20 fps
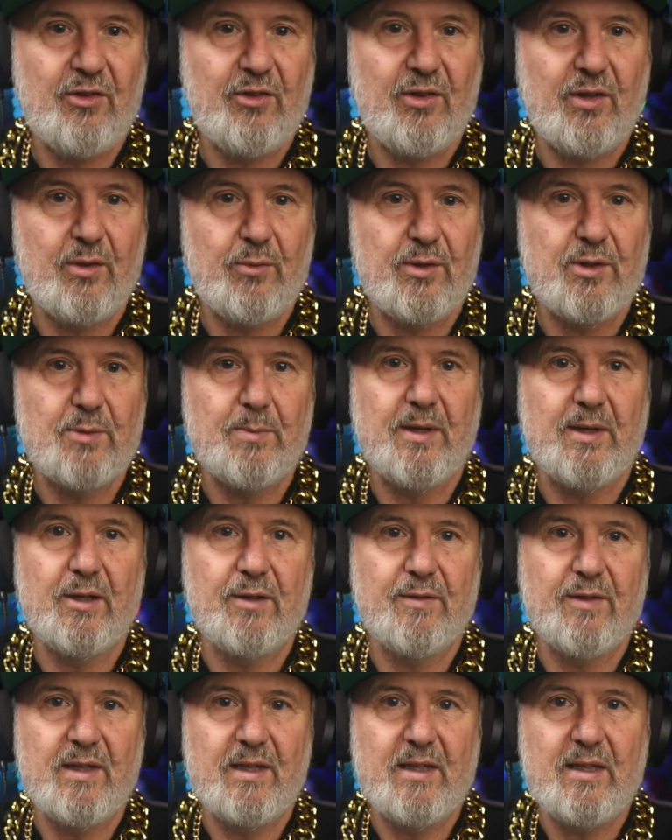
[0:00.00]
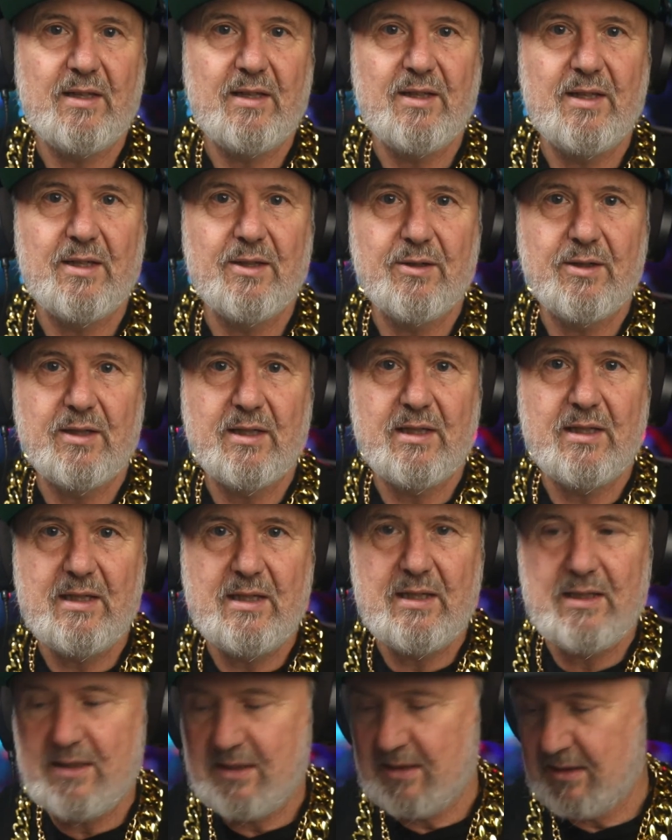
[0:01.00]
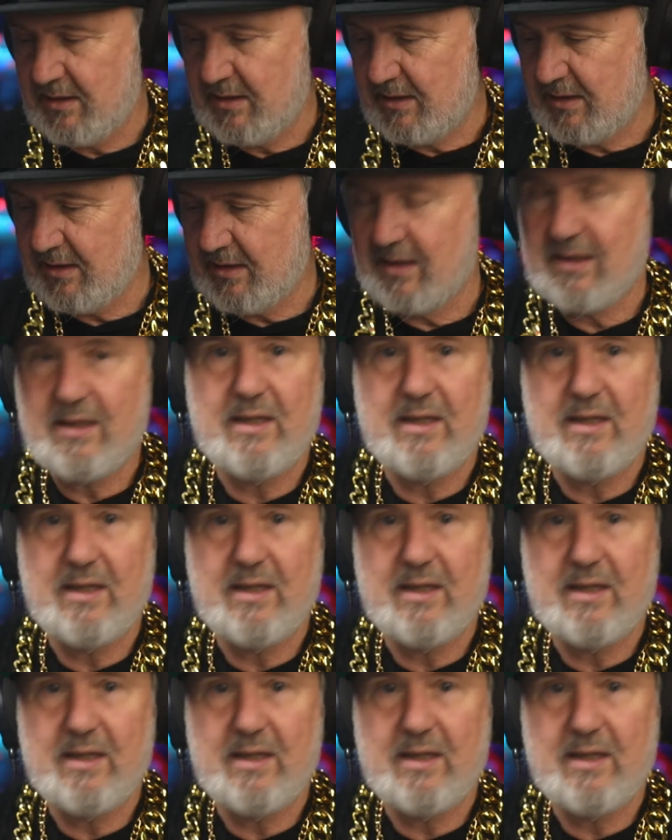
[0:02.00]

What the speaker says: So where's my overhead? There it is.